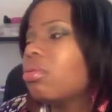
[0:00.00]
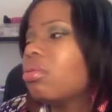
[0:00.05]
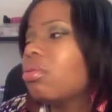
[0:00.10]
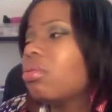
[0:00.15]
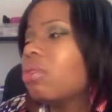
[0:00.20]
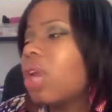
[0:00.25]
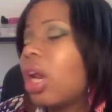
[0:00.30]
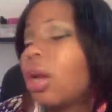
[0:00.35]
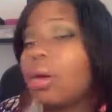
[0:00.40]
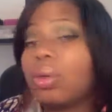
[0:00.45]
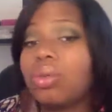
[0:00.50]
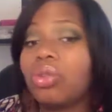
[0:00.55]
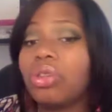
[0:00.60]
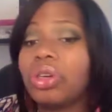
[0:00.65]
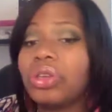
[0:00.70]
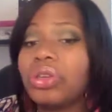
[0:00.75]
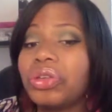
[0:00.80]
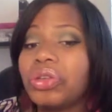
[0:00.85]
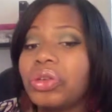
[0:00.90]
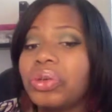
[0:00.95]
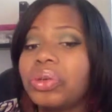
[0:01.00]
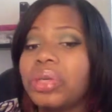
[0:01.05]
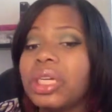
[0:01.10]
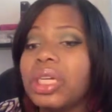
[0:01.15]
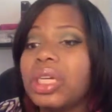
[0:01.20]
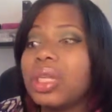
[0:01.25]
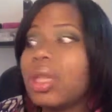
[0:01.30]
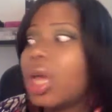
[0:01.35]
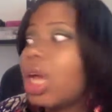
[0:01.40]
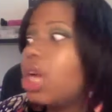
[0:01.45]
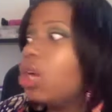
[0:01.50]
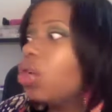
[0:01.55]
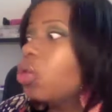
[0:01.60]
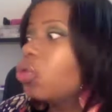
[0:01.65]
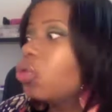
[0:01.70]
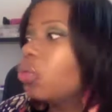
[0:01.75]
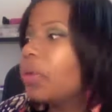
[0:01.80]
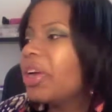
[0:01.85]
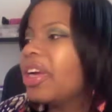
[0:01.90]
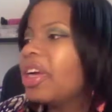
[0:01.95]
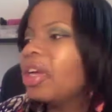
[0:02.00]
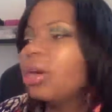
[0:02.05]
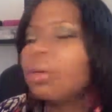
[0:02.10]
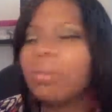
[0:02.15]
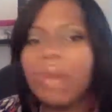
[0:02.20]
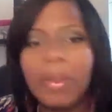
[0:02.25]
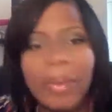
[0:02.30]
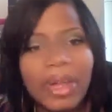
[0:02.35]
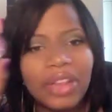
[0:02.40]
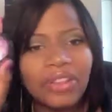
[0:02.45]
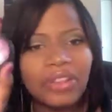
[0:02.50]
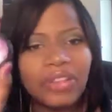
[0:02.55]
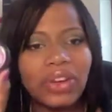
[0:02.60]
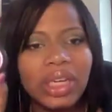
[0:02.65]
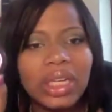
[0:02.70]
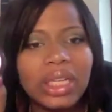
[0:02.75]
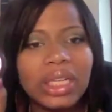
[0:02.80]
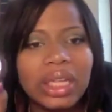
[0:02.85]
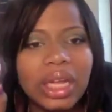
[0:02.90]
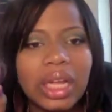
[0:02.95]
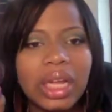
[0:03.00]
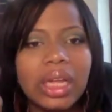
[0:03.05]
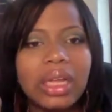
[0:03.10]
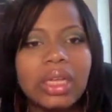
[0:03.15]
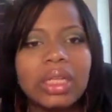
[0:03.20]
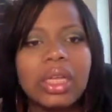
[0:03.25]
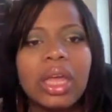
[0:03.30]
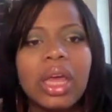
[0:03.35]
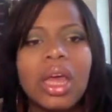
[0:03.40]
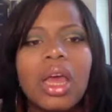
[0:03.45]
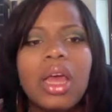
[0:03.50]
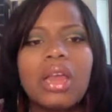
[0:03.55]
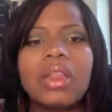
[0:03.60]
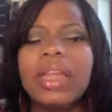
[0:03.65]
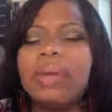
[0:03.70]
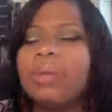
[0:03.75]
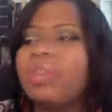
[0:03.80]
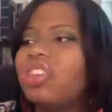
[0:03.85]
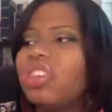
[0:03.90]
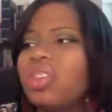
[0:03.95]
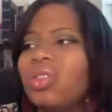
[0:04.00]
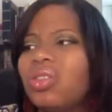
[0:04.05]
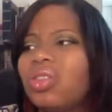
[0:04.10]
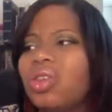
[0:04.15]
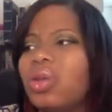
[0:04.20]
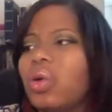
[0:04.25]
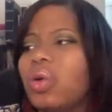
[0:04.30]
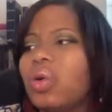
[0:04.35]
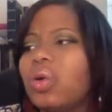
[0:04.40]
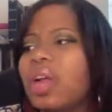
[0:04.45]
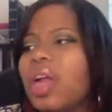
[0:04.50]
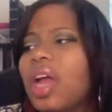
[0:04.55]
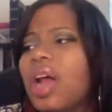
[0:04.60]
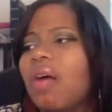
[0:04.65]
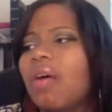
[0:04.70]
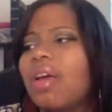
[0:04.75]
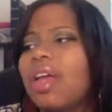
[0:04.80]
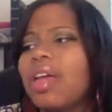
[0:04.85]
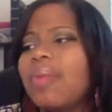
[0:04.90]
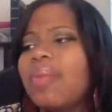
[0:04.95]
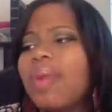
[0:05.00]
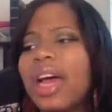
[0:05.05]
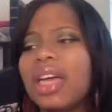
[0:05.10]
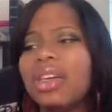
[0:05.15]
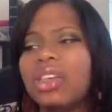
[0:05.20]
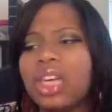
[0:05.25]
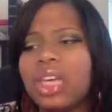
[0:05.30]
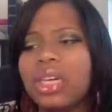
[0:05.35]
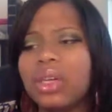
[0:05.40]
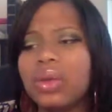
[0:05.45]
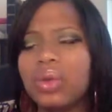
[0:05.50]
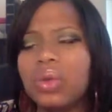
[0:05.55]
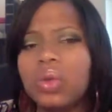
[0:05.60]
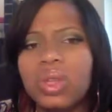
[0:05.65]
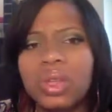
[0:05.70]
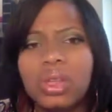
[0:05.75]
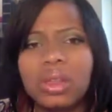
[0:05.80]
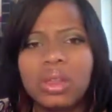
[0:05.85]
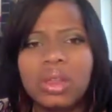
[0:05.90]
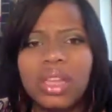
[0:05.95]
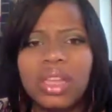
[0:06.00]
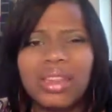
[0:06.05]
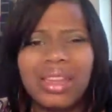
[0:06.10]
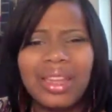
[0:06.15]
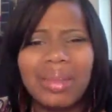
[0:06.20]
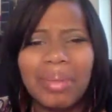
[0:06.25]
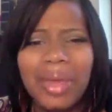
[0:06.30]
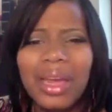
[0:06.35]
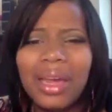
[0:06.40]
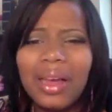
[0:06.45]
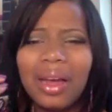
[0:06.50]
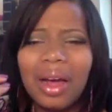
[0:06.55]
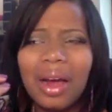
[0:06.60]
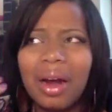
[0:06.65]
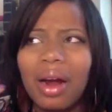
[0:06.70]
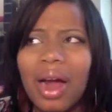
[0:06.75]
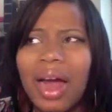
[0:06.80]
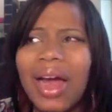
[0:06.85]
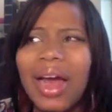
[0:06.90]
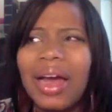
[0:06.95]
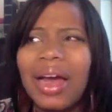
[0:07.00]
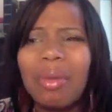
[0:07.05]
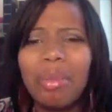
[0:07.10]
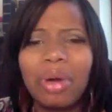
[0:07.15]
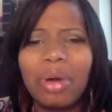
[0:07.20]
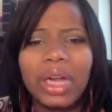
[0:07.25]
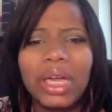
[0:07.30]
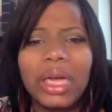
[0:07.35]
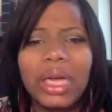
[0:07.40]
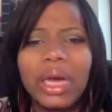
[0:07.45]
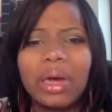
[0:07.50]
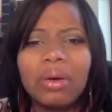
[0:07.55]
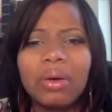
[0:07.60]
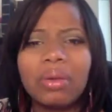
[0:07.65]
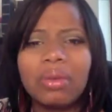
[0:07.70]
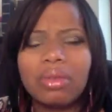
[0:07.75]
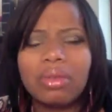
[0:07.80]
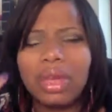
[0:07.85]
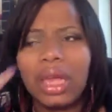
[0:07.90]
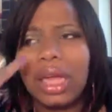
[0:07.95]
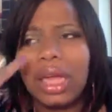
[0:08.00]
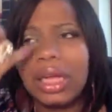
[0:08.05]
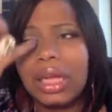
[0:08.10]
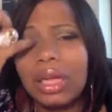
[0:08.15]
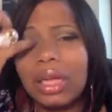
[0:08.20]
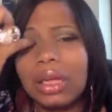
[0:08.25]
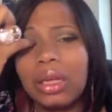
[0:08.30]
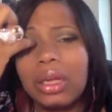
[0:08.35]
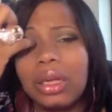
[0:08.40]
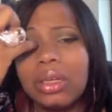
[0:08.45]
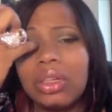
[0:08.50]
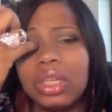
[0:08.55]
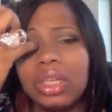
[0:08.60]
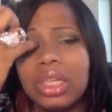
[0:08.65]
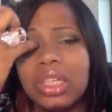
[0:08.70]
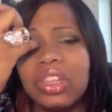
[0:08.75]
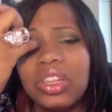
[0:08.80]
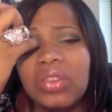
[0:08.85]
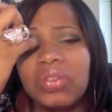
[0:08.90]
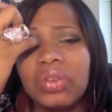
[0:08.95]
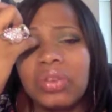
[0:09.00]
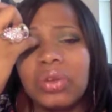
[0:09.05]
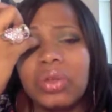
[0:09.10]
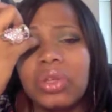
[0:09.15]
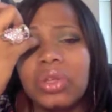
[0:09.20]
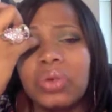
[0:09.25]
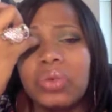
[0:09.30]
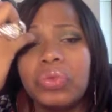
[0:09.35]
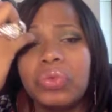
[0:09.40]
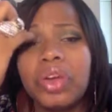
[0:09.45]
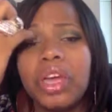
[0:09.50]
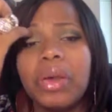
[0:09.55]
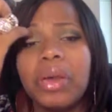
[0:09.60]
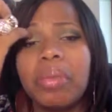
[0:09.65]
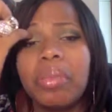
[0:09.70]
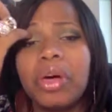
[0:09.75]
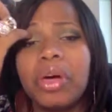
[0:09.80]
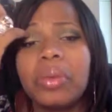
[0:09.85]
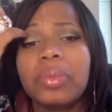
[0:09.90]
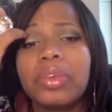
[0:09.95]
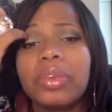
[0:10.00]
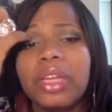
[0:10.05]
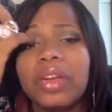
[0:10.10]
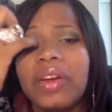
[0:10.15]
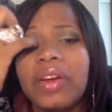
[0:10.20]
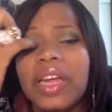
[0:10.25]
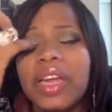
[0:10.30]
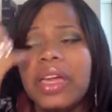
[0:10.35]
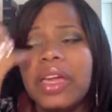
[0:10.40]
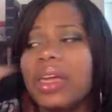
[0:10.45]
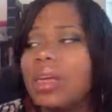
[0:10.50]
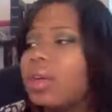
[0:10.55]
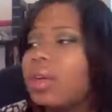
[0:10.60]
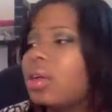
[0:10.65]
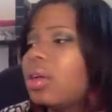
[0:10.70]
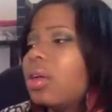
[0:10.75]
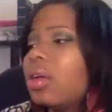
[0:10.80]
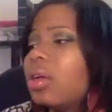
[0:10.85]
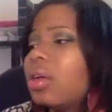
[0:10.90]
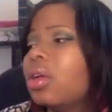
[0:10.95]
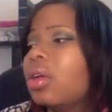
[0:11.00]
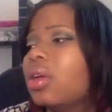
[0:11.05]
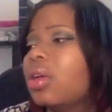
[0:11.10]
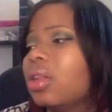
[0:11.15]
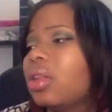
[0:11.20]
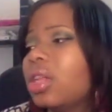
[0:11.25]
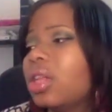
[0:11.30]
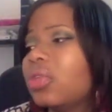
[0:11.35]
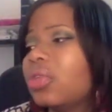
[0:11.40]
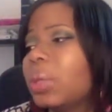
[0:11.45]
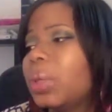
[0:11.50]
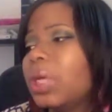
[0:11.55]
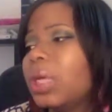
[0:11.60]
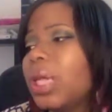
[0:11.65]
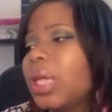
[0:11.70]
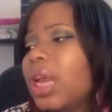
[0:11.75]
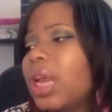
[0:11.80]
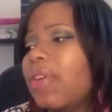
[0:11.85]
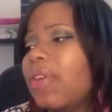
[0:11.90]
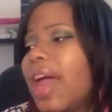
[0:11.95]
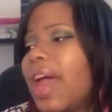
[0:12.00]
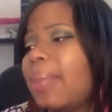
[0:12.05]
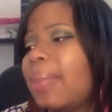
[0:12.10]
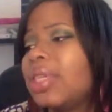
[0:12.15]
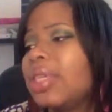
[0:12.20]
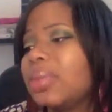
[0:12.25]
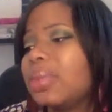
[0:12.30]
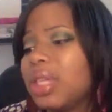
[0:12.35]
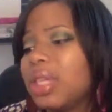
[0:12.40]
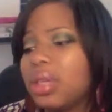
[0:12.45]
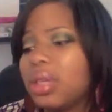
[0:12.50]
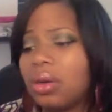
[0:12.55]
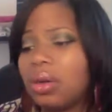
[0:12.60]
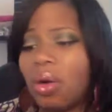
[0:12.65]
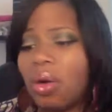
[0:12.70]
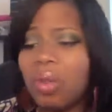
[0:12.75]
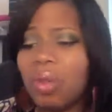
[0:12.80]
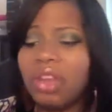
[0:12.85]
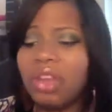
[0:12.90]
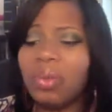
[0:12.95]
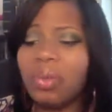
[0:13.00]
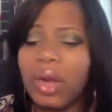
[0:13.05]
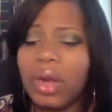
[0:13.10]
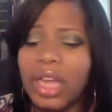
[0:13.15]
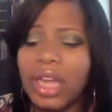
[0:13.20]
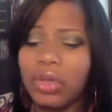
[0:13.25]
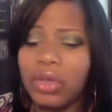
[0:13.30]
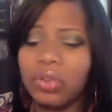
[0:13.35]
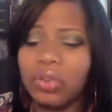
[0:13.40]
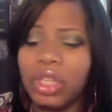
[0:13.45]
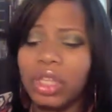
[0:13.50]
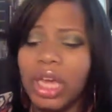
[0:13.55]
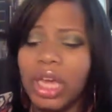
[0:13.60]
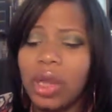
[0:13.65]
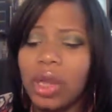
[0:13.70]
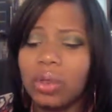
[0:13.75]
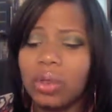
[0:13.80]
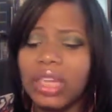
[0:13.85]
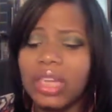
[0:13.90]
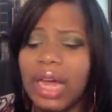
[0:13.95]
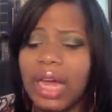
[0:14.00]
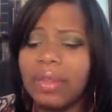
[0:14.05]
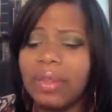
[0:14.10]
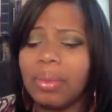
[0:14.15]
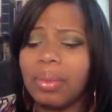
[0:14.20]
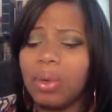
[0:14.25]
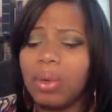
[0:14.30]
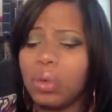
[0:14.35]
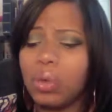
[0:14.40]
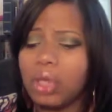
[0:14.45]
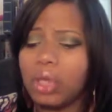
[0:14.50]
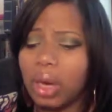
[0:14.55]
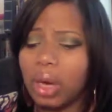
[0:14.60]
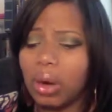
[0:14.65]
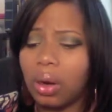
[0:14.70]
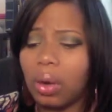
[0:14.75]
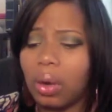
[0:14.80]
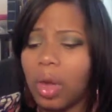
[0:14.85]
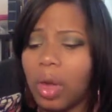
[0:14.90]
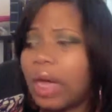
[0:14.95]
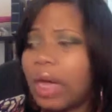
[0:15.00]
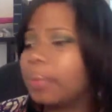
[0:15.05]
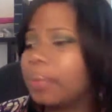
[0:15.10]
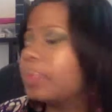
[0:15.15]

They're a drugstore brand. And you know what's weird? My best friend says that when she uses the L'Oreal Hip eyeshadows, that they make her eye break out. Like, these like little red bumps like right here. That's weird. That doesn't happen to me. On this one, I use the yellow side the most. I don't know why.